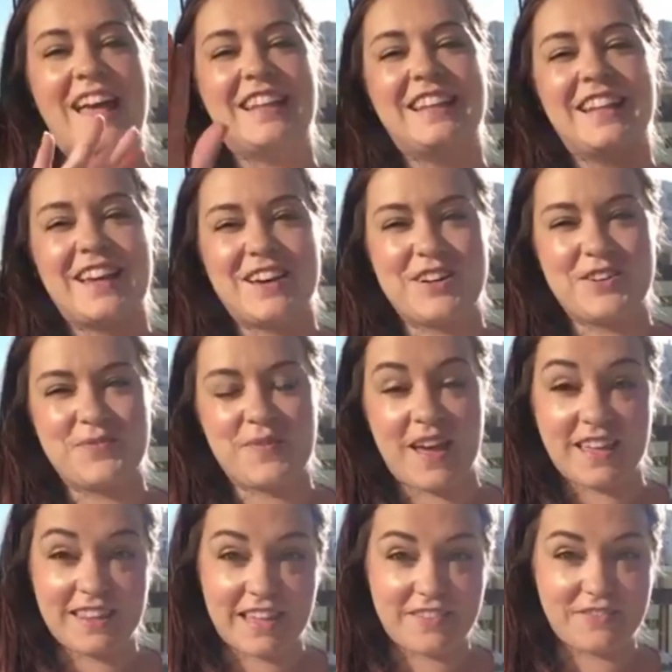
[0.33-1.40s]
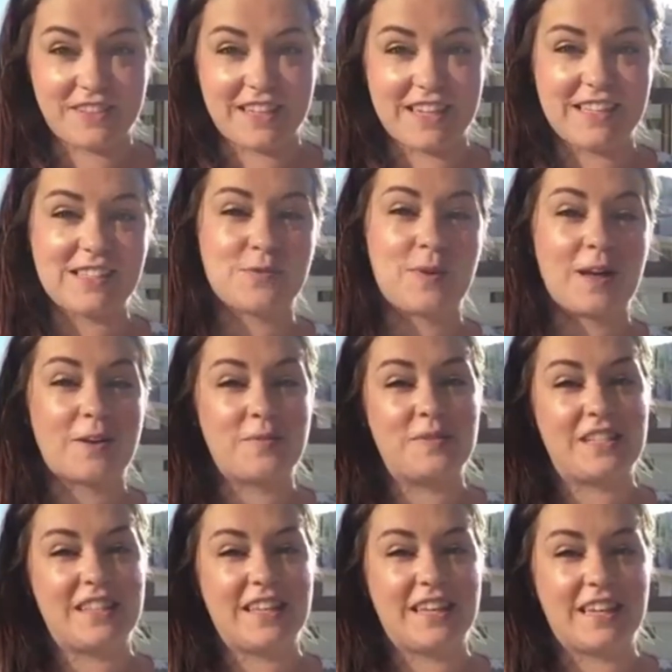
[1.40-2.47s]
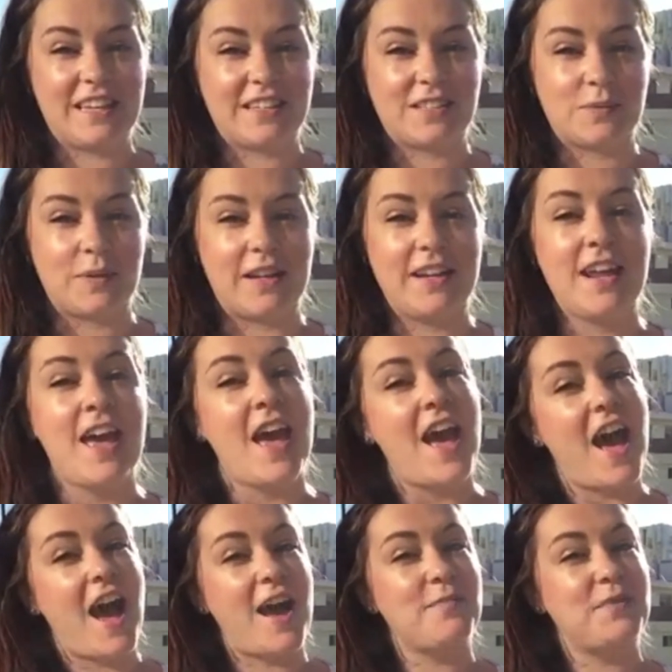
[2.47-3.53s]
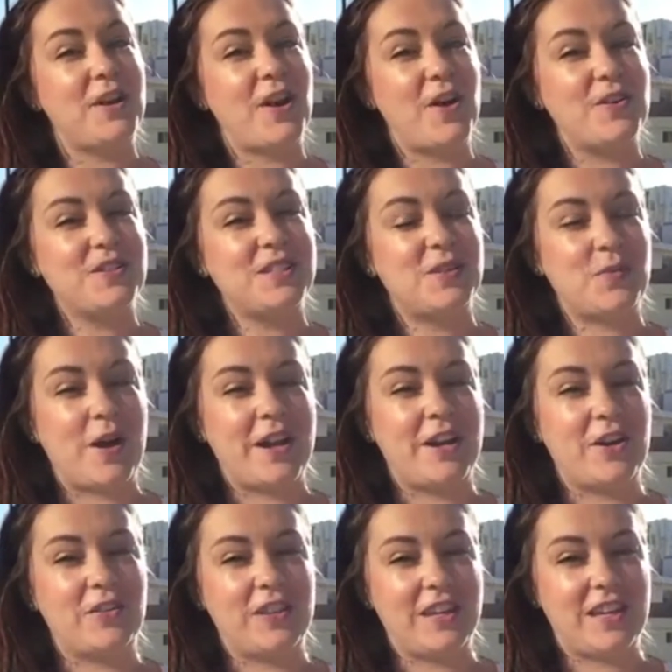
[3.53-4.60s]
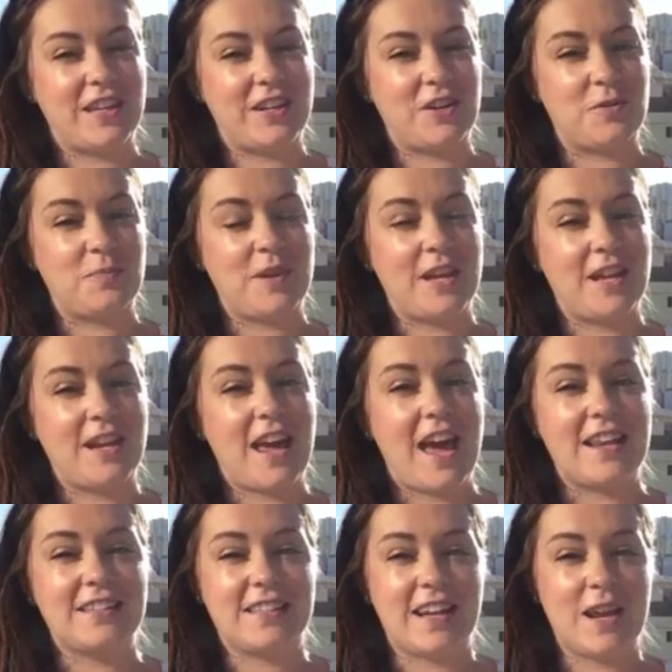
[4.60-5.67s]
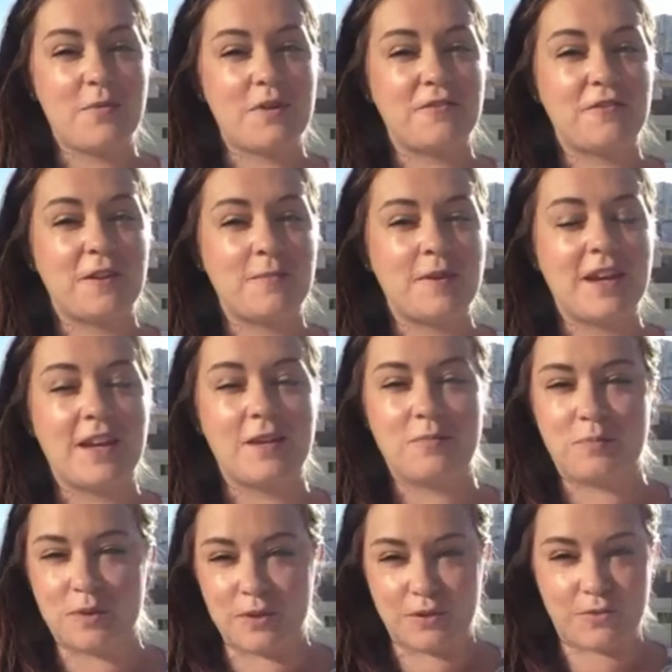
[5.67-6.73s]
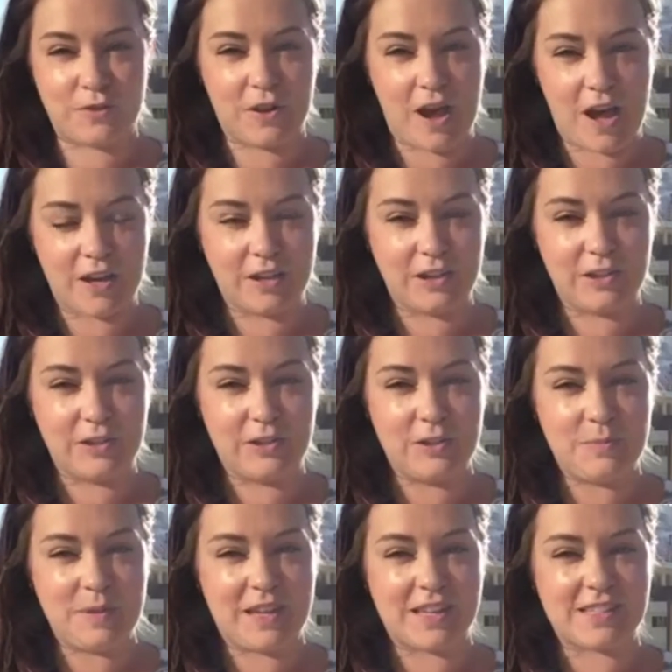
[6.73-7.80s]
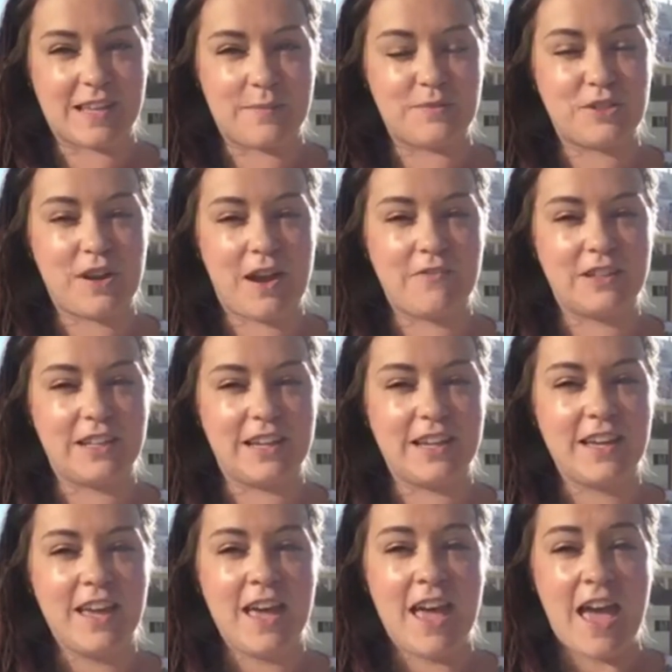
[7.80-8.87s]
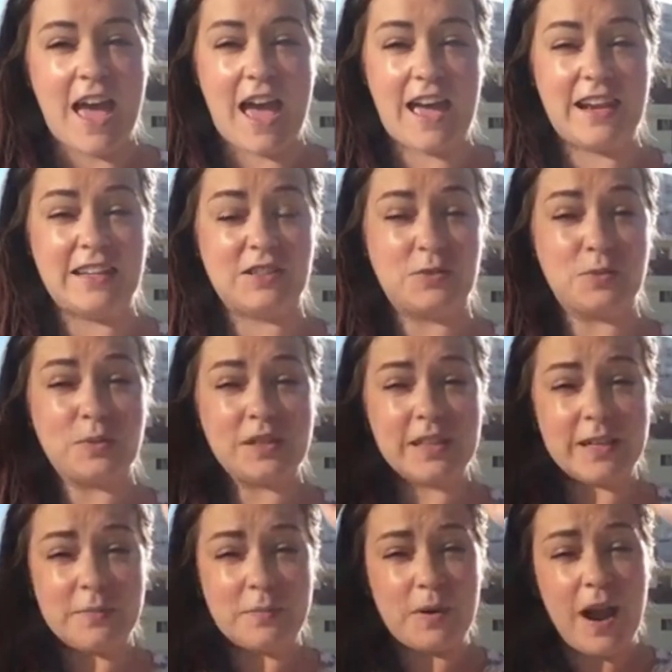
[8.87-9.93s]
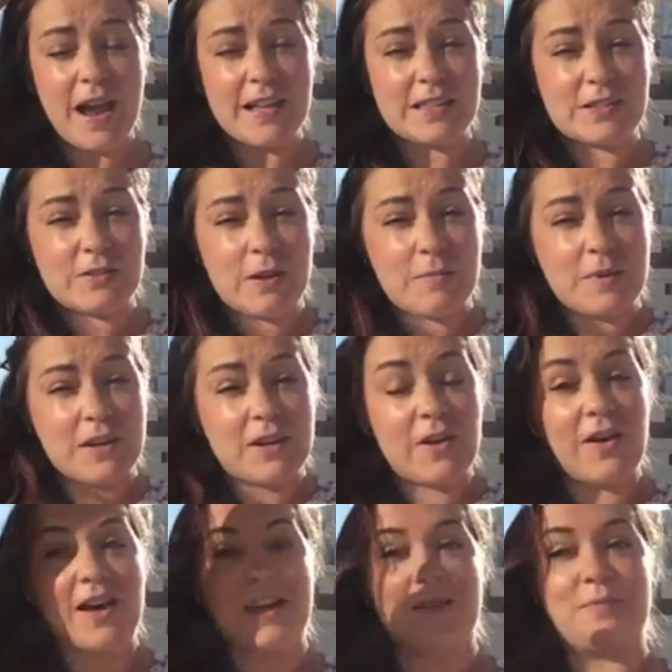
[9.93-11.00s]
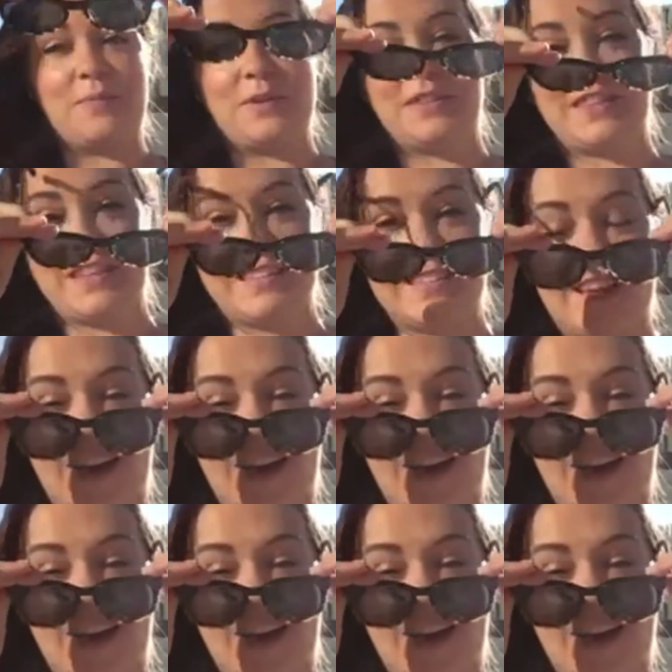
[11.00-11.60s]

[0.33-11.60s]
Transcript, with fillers: Hello, my lovelies. Welcome to the Geek Suite. I'm your host, the one and only Kidner Bean, and today we're filming in beautiful Honolulu because I'm traveling and it's really bright, so I'm gonna go ahead and put these